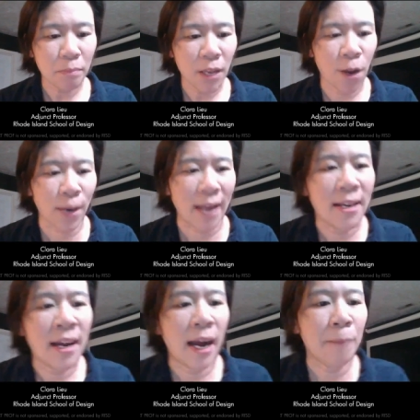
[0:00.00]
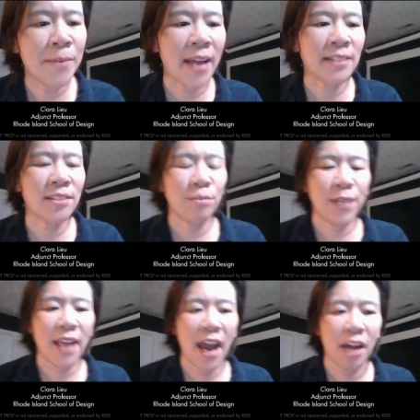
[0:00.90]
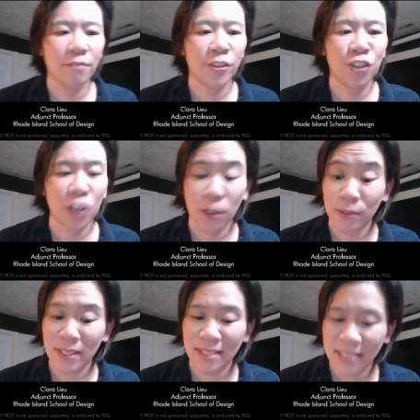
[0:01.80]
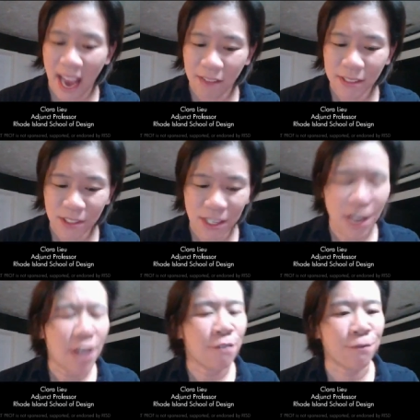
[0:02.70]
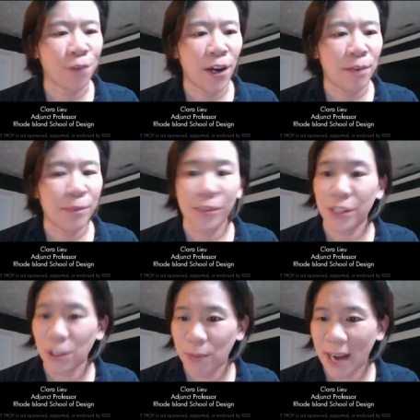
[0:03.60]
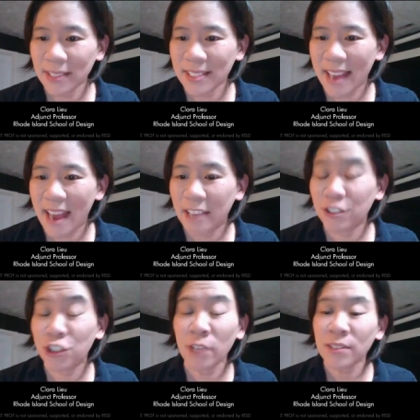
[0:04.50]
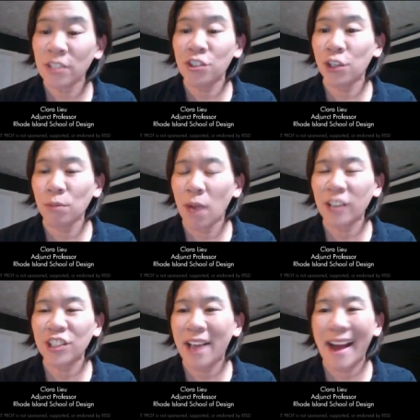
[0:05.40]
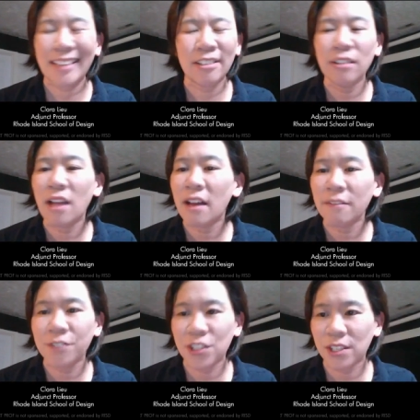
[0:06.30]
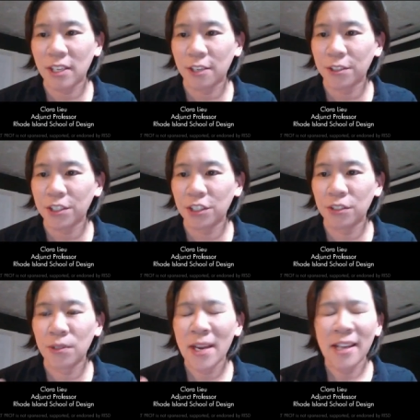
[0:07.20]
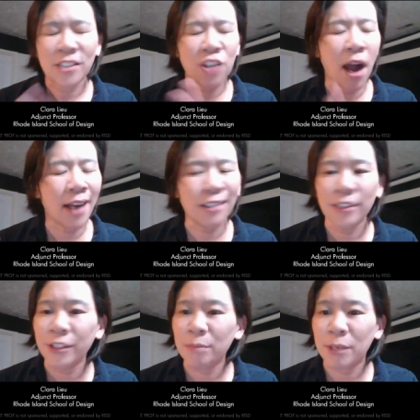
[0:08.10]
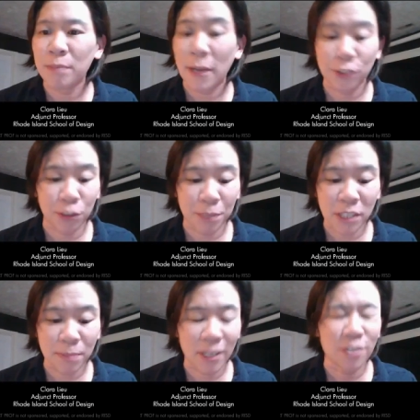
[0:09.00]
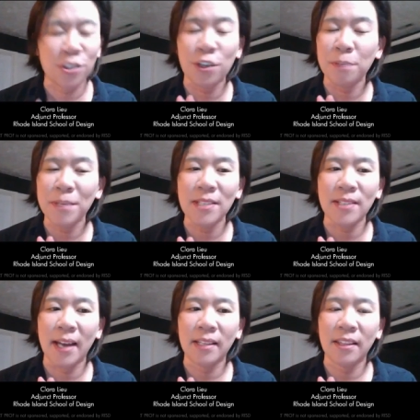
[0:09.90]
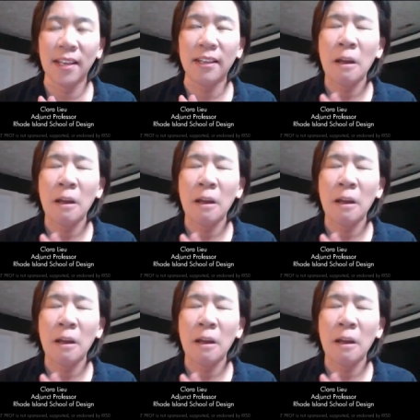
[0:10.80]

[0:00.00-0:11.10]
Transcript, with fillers: Okay, up next, we have Joan Savitt from the US. And Joan, since you're watching, I'd love to hear you talk a little bit about your piece because your piece, I think,